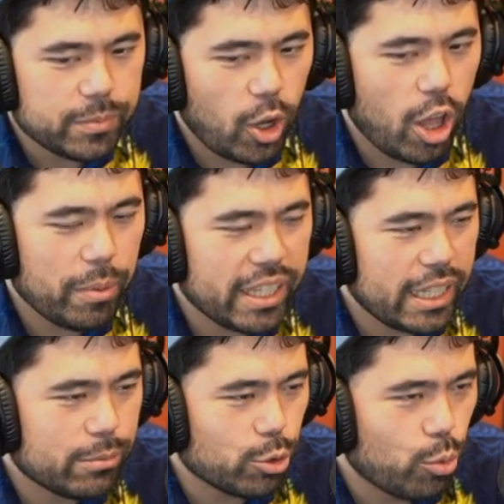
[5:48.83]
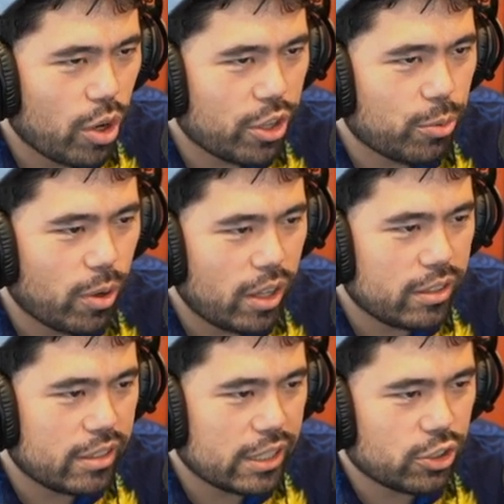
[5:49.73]
All my games are 1 and
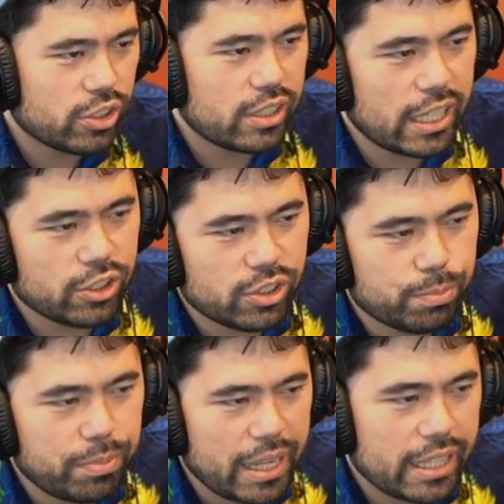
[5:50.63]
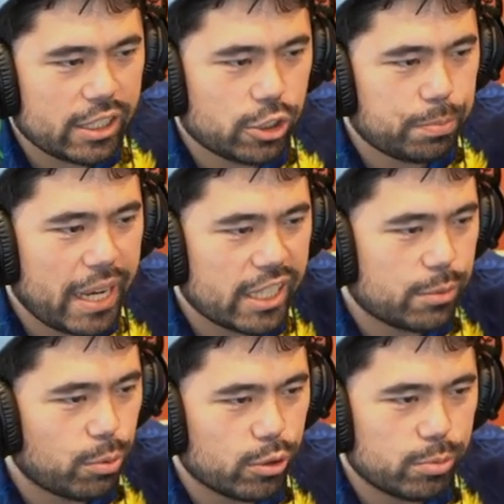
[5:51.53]
run. That's just bad
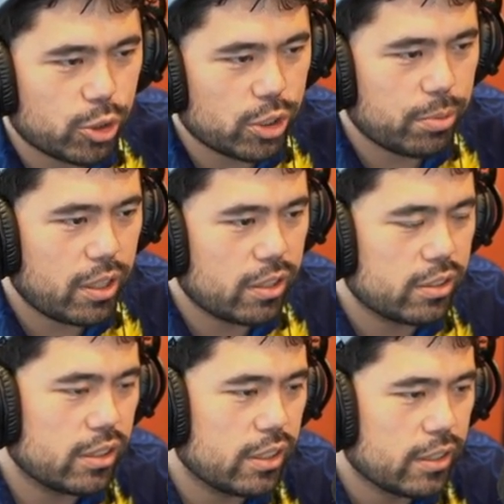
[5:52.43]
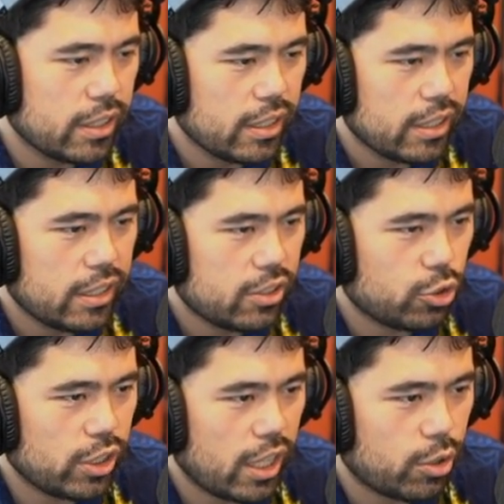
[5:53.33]
sportsmanship, honestly.
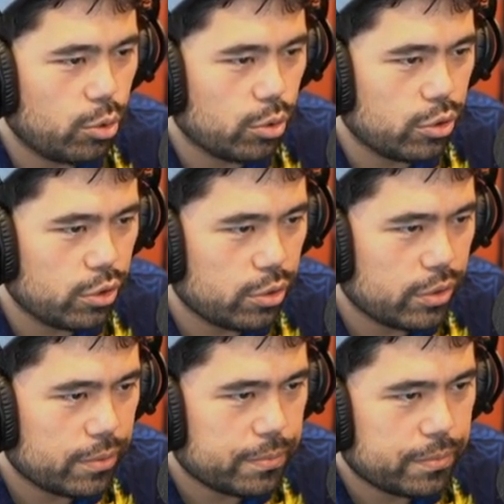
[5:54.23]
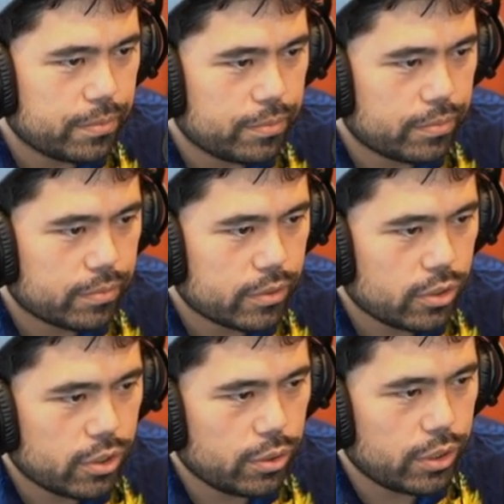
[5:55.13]
Just not cool, dude.
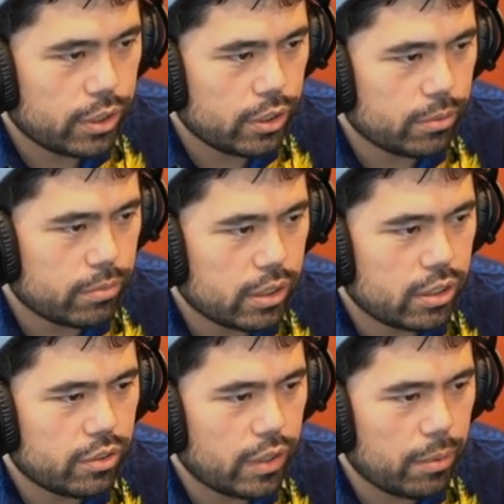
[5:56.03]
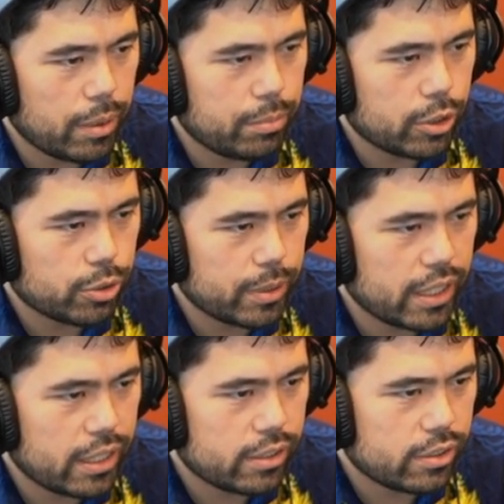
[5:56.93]
Let's go here. I'm gonna develop my bishop, I
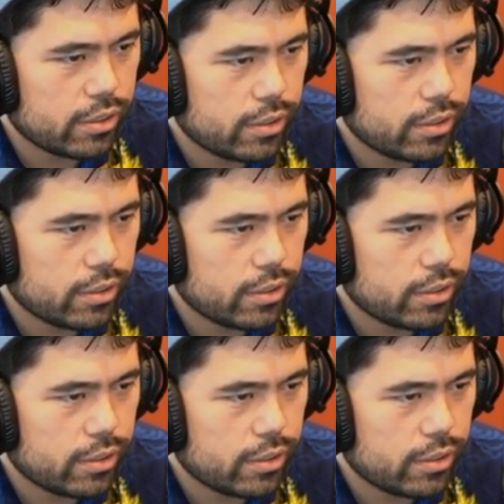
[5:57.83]
guess.